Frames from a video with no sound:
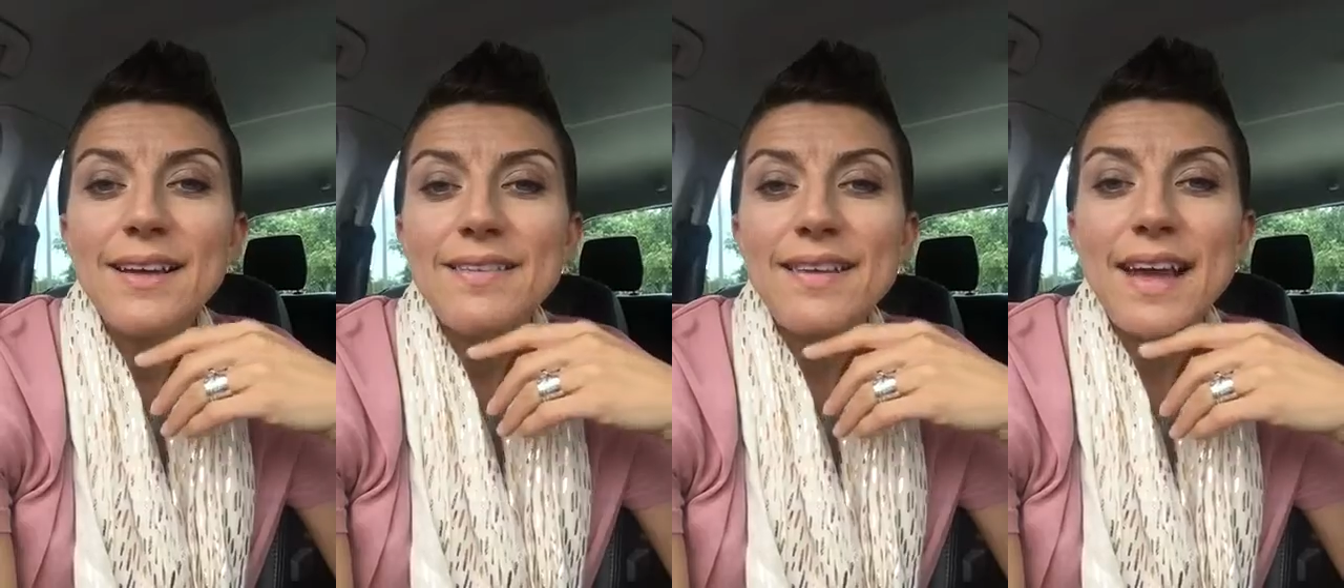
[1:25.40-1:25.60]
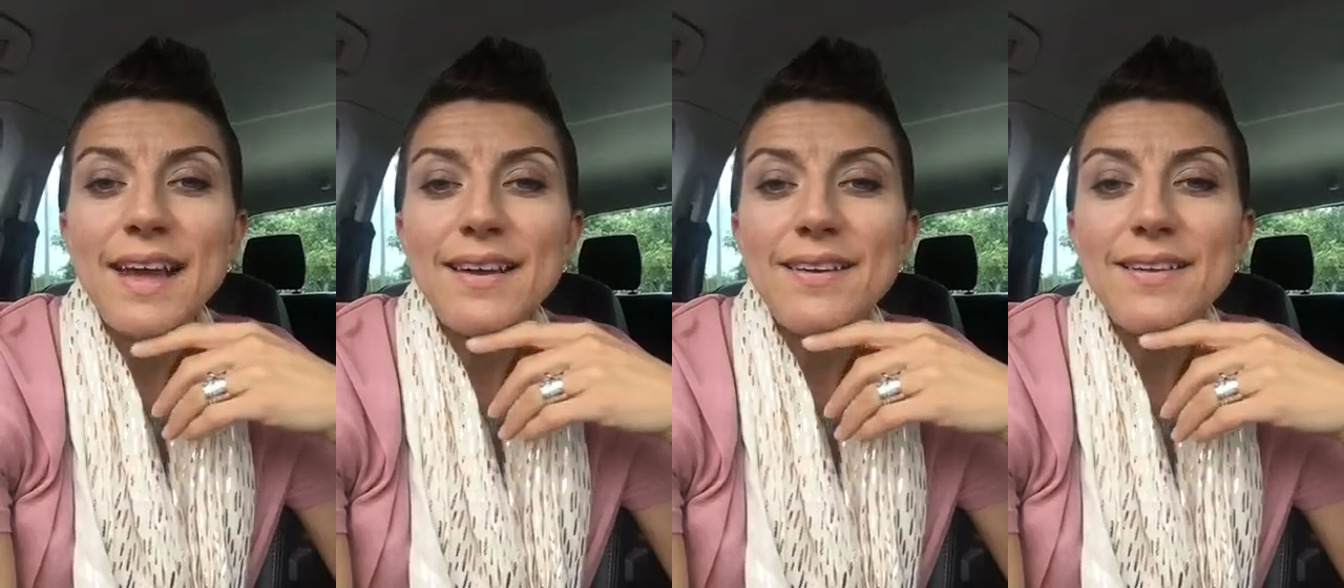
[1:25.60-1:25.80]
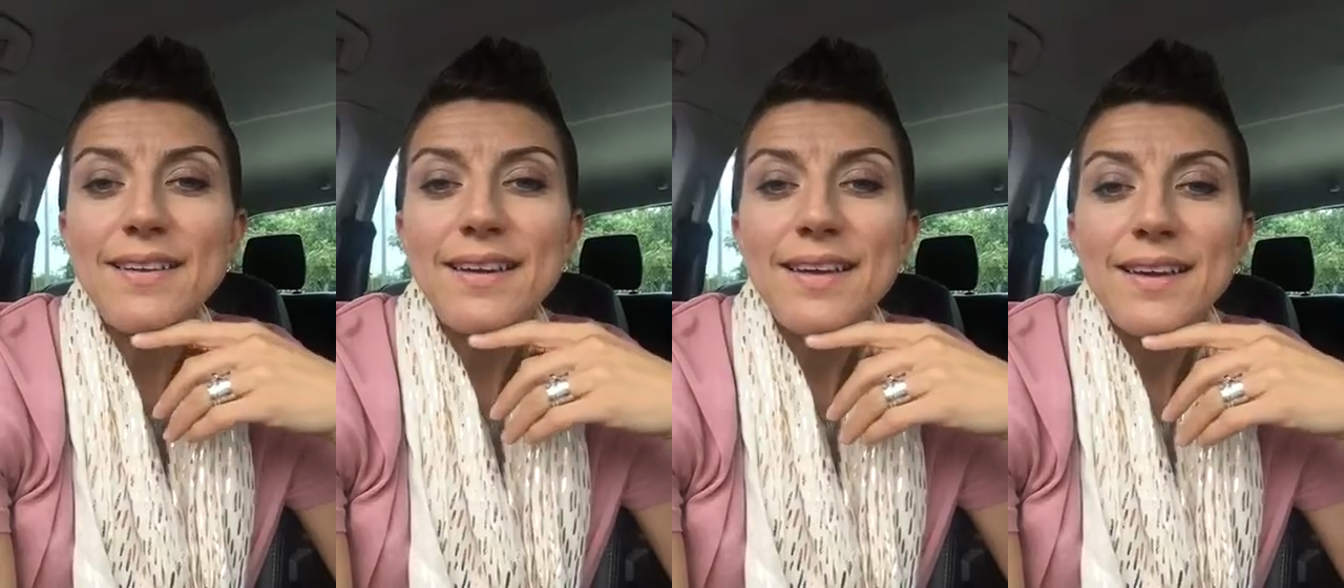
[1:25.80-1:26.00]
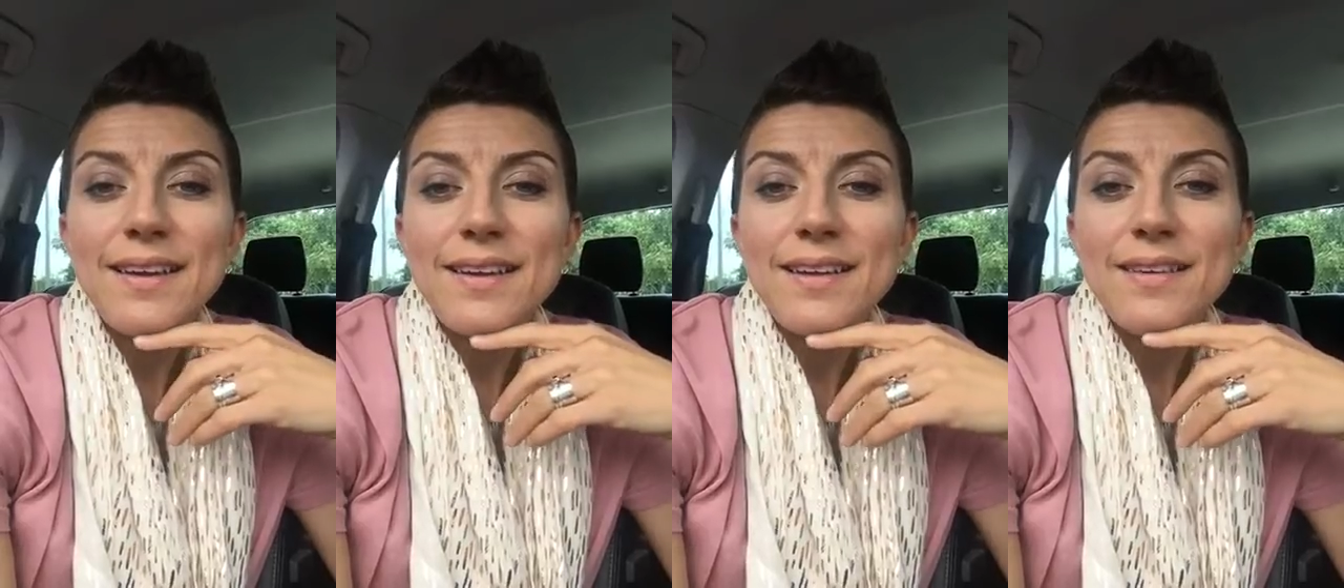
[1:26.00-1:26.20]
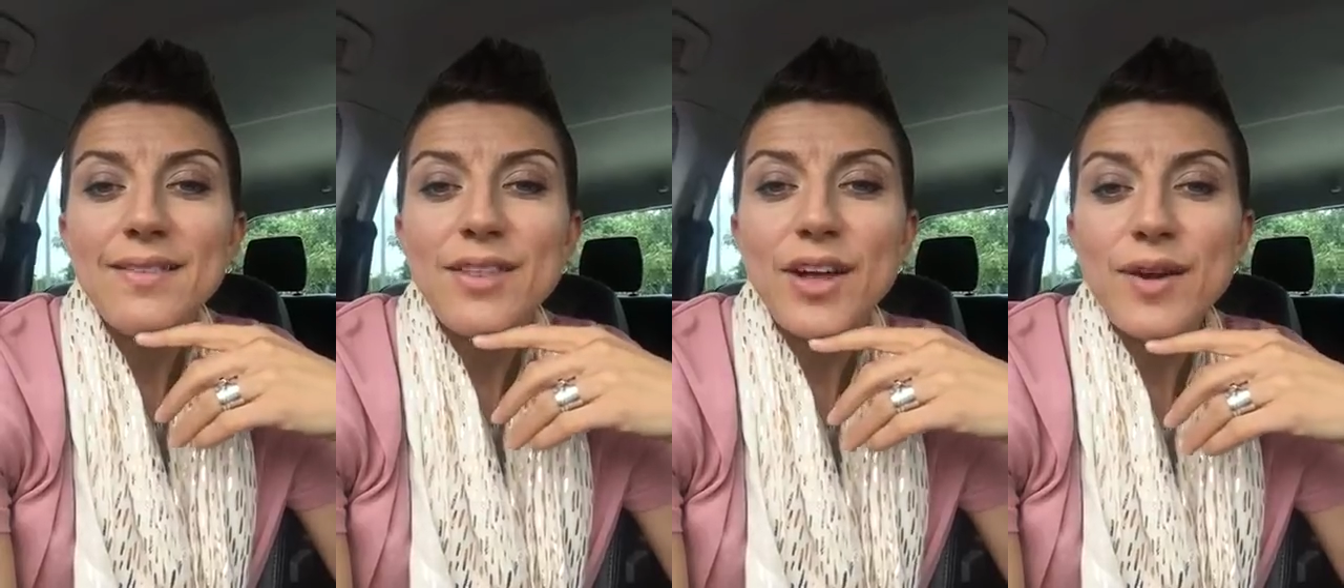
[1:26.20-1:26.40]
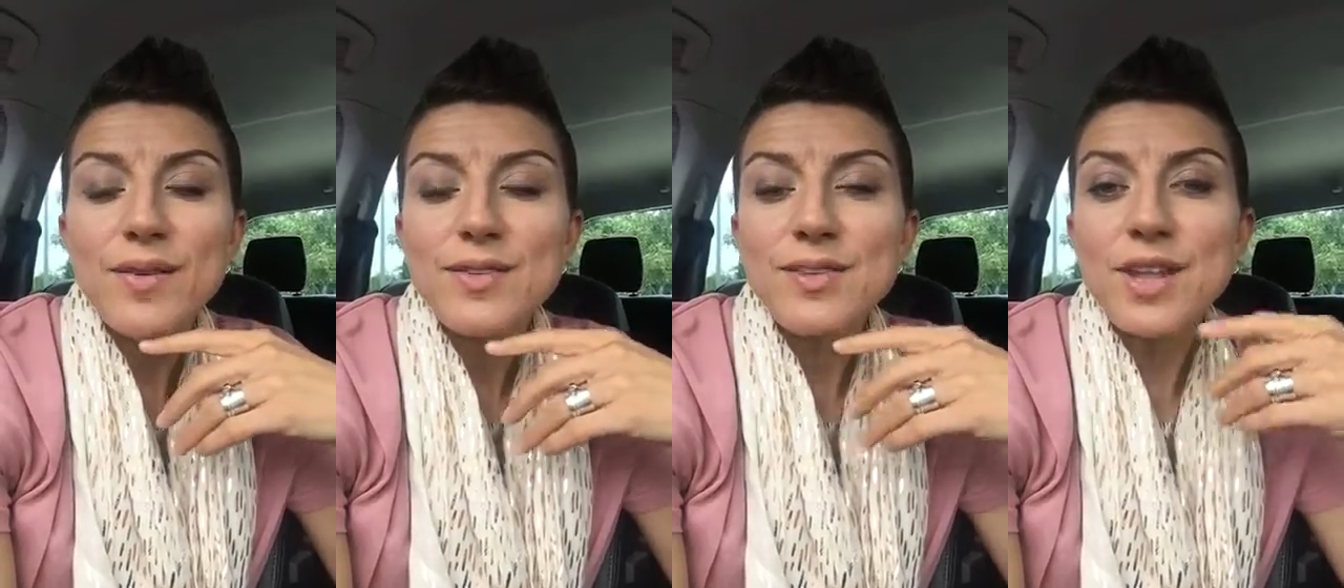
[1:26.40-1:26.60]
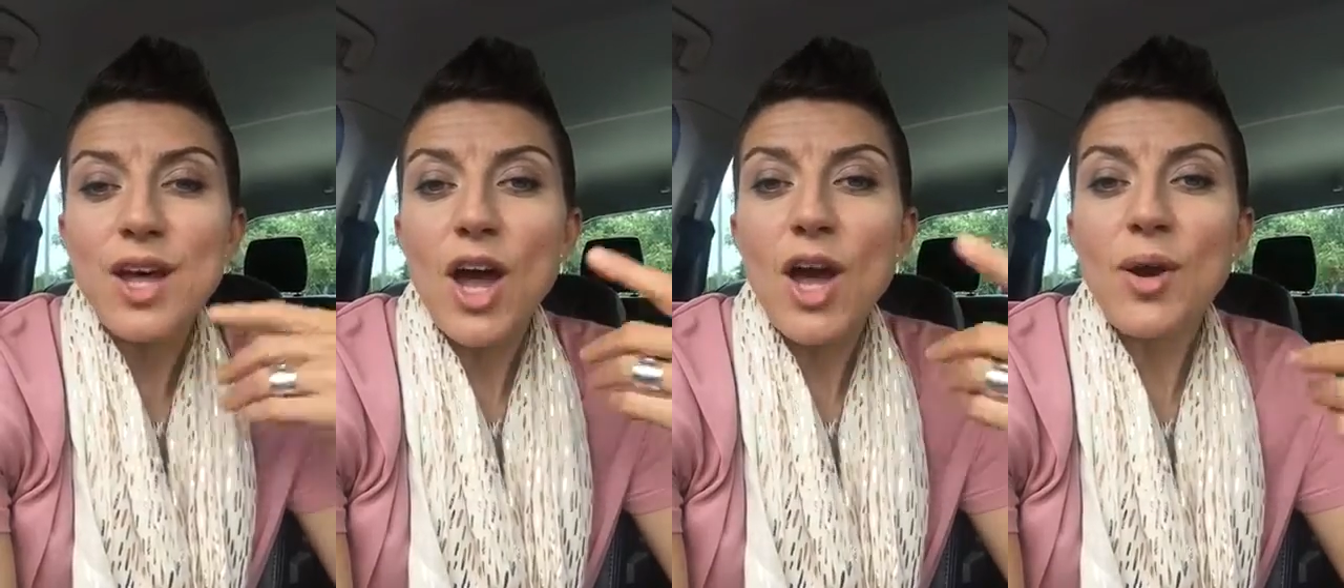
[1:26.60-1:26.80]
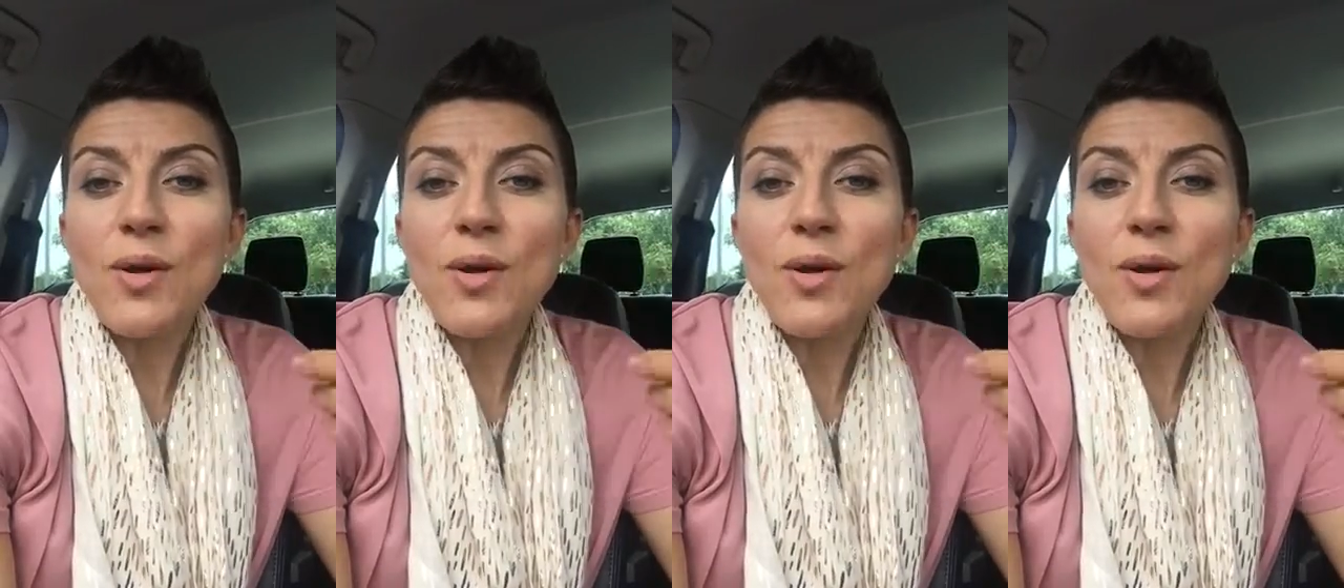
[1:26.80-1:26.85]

then those that